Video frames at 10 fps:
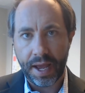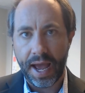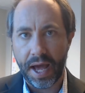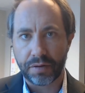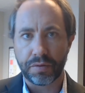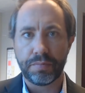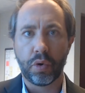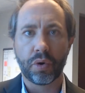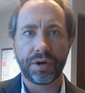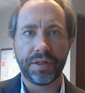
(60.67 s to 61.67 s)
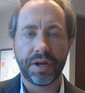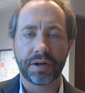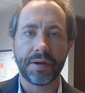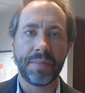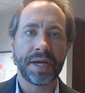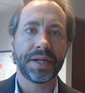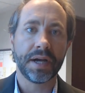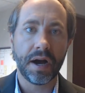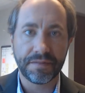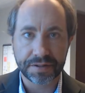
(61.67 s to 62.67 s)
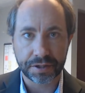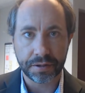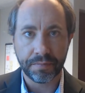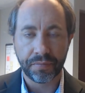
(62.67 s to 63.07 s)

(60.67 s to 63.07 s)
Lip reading: had reported their commanding officer